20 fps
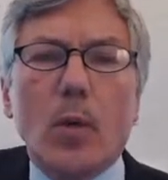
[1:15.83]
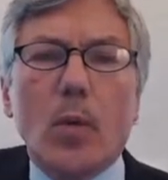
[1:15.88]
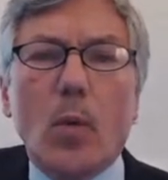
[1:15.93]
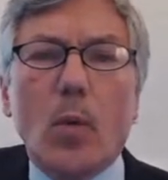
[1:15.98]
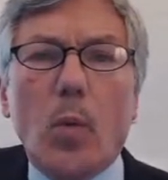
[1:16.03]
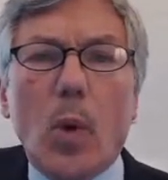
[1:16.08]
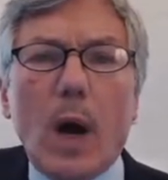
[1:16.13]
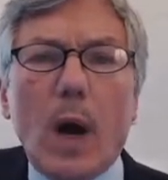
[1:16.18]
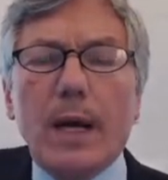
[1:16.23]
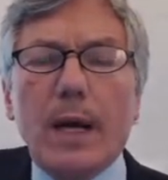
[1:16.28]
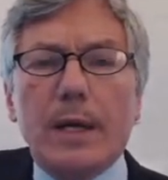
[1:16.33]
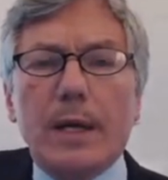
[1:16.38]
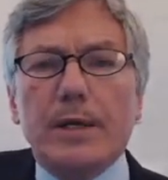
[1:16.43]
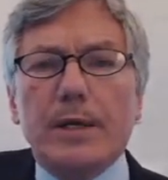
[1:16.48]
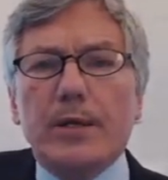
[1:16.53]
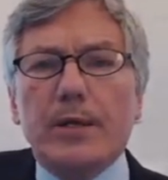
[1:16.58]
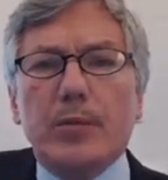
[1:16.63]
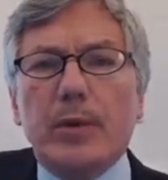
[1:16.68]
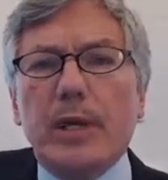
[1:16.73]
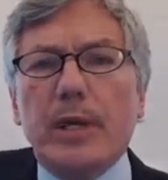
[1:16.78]
why it
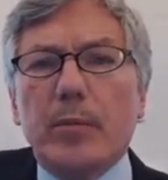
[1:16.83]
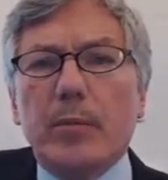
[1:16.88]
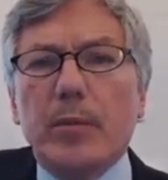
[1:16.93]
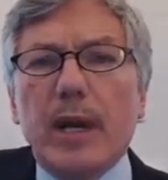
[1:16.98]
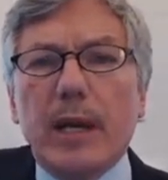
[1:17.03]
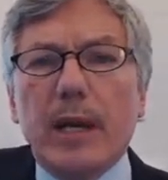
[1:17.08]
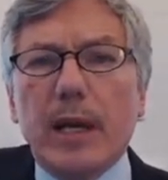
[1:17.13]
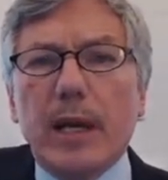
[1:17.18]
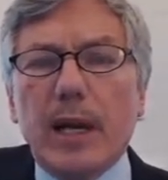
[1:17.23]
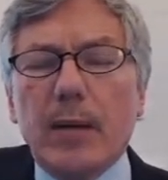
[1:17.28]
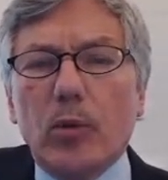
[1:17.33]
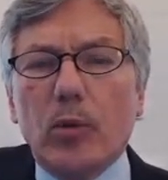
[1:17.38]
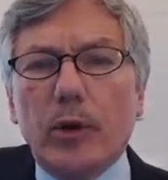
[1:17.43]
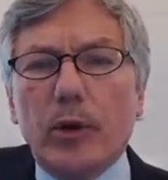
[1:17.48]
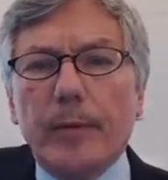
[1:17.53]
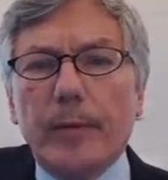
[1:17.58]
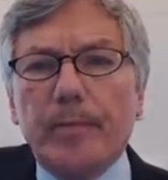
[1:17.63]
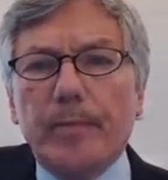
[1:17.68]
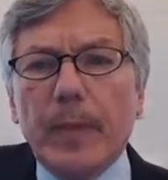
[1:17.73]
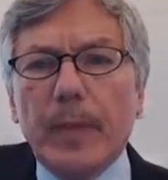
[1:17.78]
is we get beta
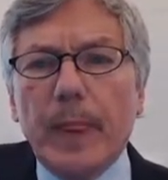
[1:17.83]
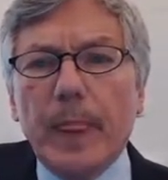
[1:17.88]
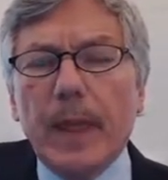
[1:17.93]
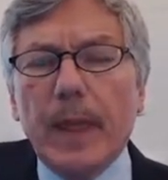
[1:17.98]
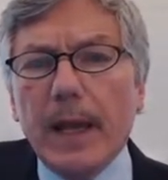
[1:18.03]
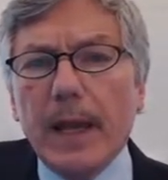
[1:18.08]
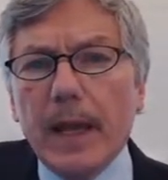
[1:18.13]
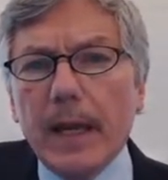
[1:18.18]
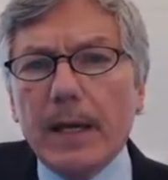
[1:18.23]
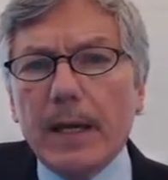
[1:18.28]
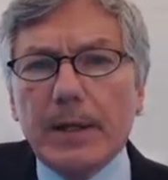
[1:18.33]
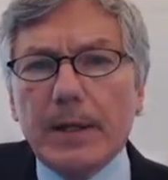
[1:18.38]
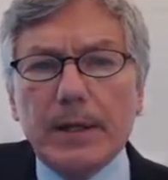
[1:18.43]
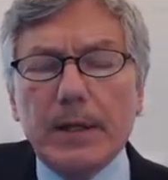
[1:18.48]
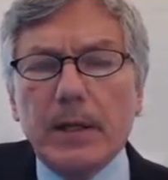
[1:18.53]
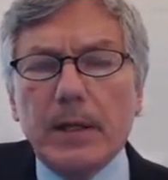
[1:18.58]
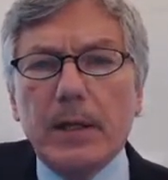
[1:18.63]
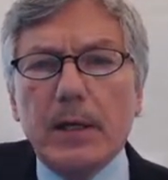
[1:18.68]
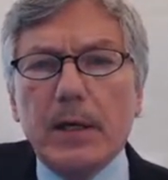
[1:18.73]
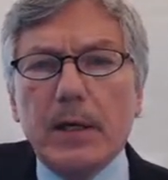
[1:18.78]
amyloid.
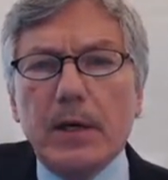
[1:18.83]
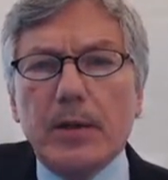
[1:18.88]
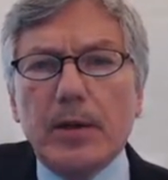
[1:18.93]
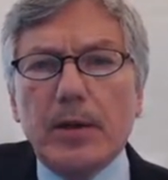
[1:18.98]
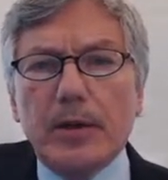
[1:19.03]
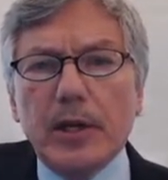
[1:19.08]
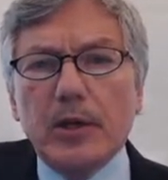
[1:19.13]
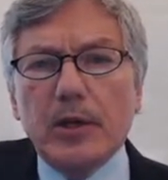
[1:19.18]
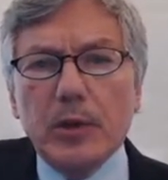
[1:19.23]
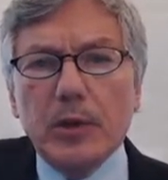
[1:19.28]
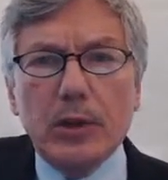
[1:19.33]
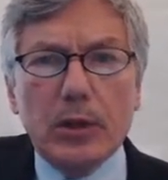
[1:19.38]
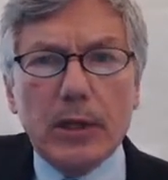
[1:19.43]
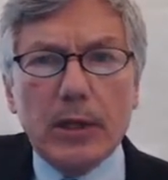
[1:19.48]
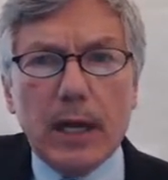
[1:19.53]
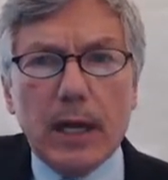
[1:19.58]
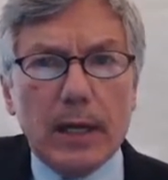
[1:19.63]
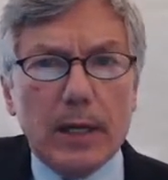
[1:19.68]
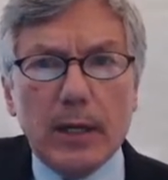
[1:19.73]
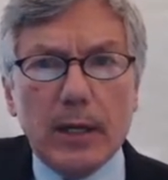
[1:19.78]
And the things we look
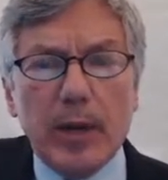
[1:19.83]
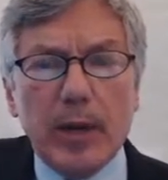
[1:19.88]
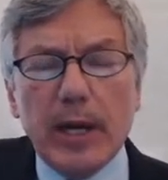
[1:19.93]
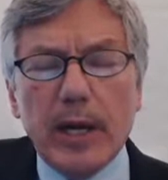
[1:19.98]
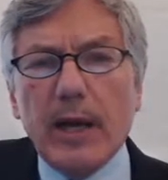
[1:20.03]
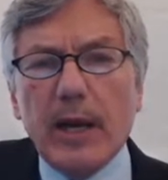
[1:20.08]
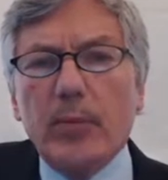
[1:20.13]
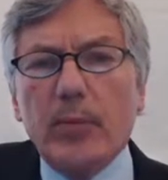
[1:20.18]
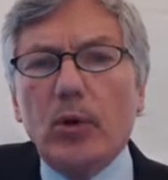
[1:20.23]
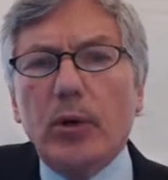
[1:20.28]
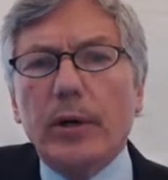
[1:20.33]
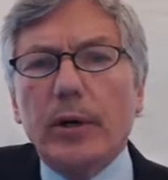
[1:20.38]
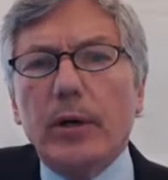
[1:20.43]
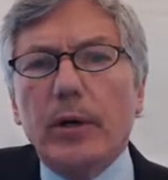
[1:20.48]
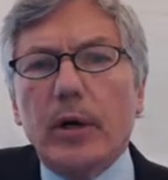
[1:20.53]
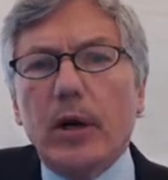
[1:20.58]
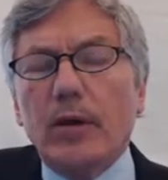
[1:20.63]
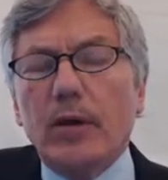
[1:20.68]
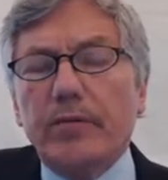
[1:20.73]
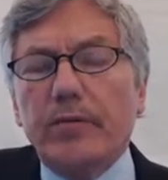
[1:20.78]
at, like beta amyloid,
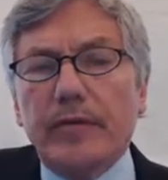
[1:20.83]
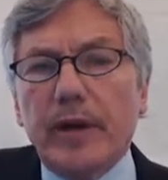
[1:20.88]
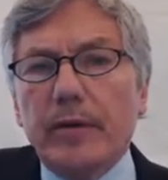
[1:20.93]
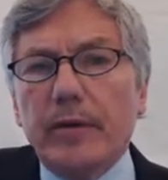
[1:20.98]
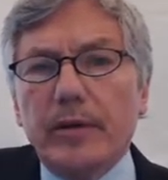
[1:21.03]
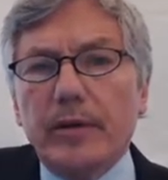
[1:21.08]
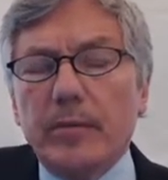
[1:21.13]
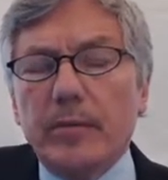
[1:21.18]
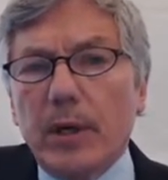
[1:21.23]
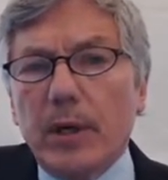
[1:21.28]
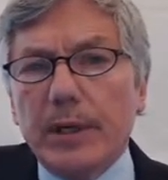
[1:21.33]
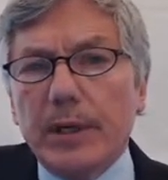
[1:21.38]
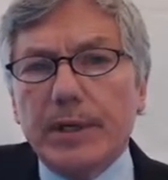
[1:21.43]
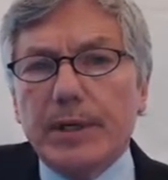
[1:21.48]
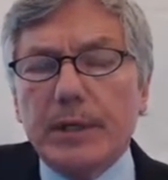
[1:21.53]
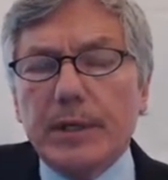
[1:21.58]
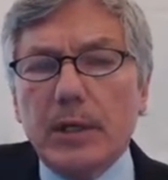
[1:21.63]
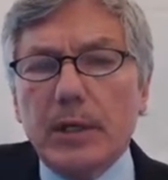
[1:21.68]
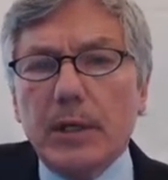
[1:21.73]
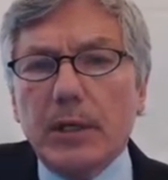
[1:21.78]
aren't found in mice.
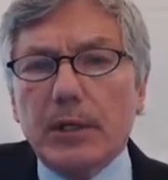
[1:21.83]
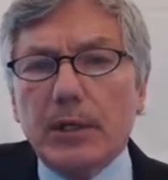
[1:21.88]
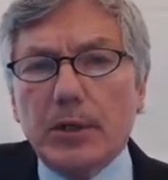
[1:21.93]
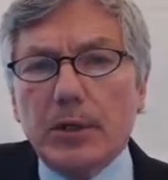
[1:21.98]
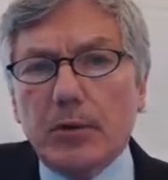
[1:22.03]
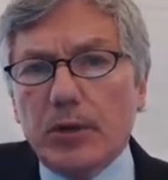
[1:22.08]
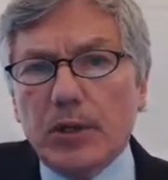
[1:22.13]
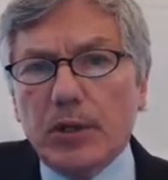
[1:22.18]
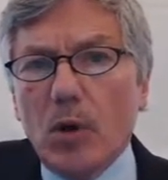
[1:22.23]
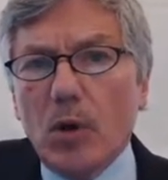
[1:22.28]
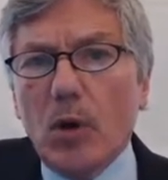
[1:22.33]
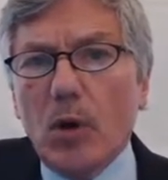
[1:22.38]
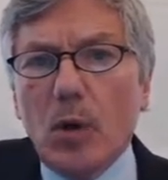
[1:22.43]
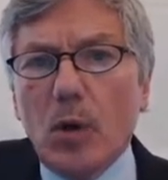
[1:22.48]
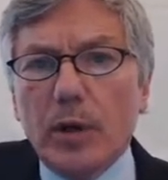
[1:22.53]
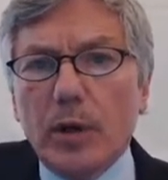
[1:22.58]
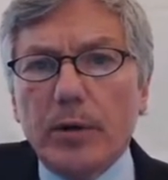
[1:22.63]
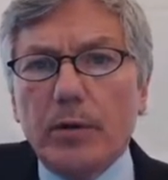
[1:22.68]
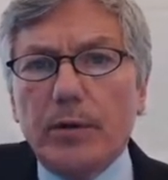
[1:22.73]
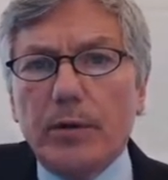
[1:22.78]
So it's small
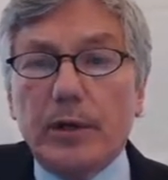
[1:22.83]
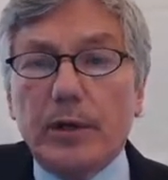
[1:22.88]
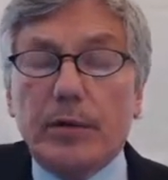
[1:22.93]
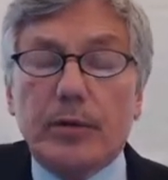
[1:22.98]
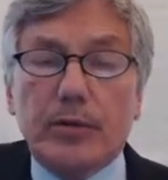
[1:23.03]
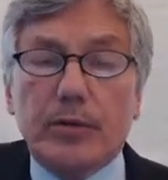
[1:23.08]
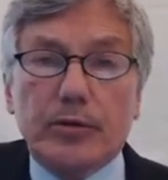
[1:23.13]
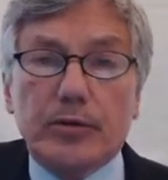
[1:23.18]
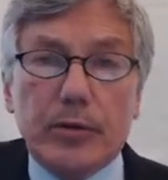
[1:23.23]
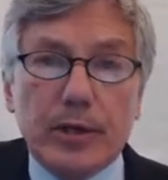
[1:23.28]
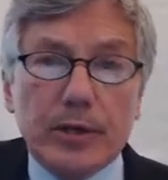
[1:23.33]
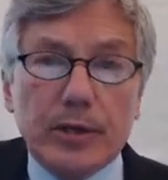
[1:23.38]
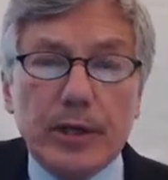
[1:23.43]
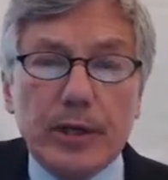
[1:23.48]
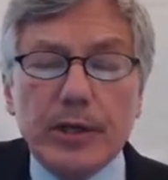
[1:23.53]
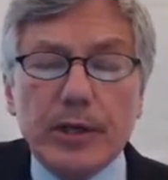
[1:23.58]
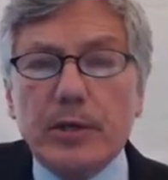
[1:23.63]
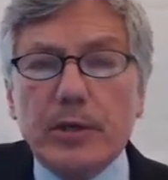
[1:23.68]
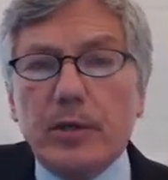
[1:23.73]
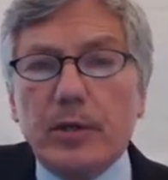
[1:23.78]
wonder that
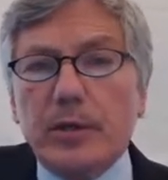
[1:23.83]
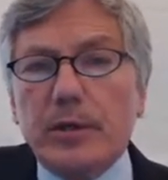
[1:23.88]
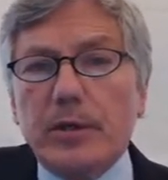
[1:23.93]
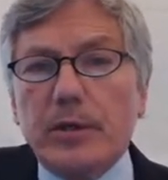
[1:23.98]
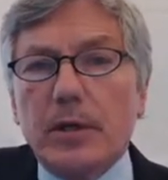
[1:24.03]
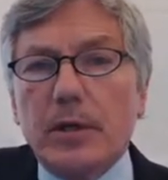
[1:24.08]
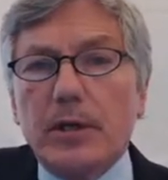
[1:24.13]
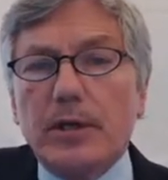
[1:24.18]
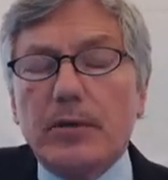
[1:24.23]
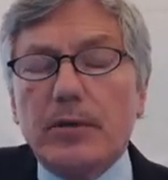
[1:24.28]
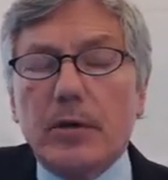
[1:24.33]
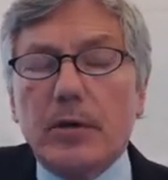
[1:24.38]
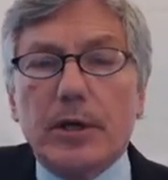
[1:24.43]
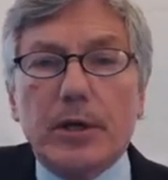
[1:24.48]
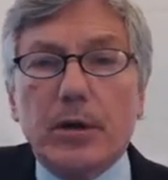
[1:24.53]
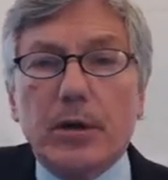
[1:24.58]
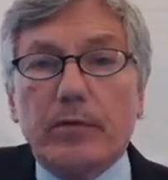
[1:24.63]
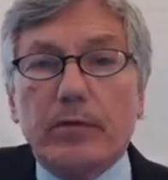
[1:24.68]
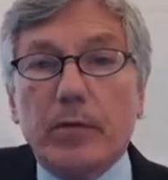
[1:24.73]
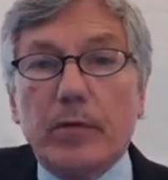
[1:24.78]
translational studies, trying to
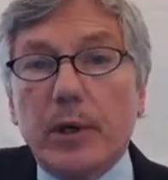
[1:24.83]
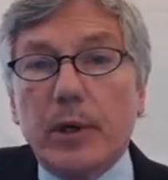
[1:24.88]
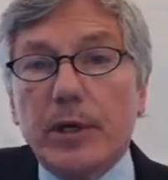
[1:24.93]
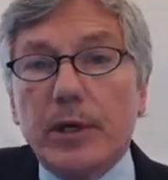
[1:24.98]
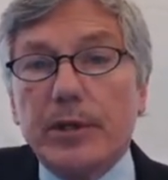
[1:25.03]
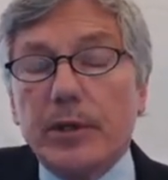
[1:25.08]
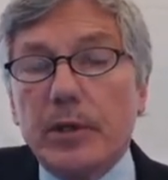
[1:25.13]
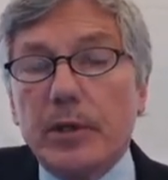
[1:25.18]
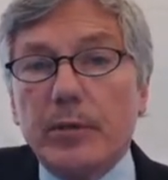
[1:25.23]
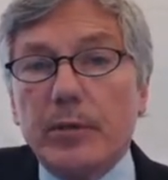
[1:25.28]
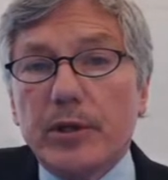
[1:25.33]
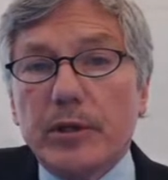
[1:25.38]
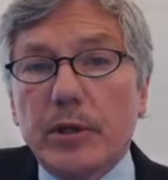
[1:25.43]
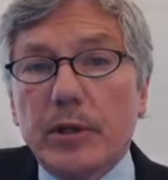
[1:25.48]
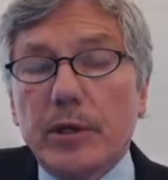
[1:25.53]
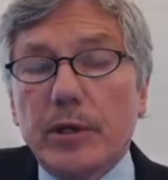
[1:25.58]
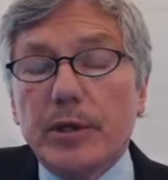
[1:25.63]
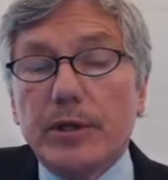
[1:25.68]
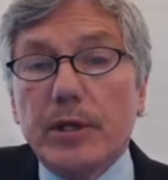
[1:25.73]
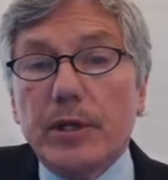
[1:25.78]
go from mice to human
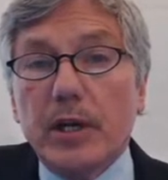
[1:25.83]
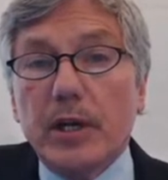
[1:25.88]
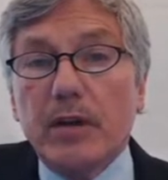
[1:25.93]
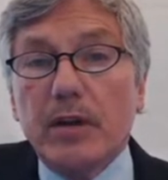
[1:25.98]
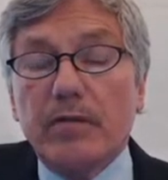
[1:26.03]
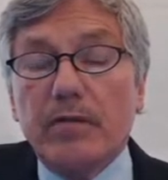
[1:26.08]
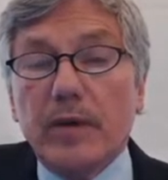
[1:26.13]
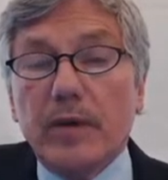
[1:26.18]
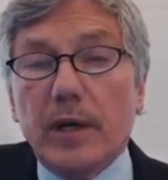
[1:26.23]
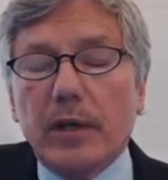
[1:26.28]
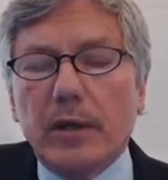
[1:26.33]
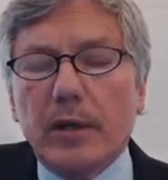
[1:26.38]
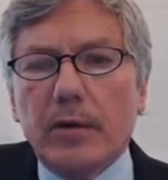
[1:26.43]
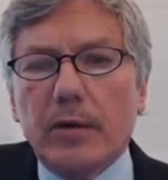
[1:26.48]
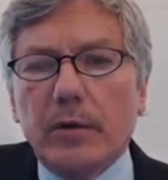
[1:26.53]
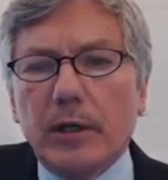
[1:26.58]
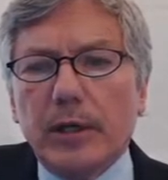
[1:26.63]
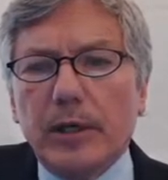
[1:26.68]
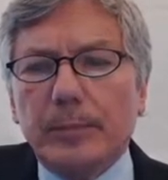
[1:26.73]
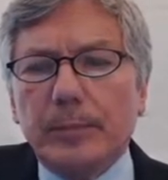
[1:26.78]
studies, fail
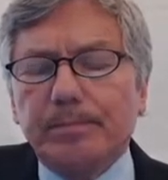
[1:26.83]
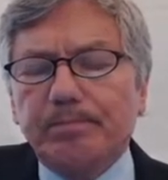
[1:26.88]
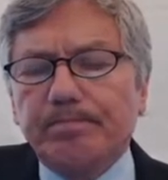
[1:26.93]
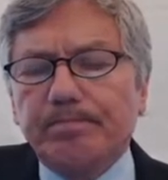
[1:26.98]
utterly.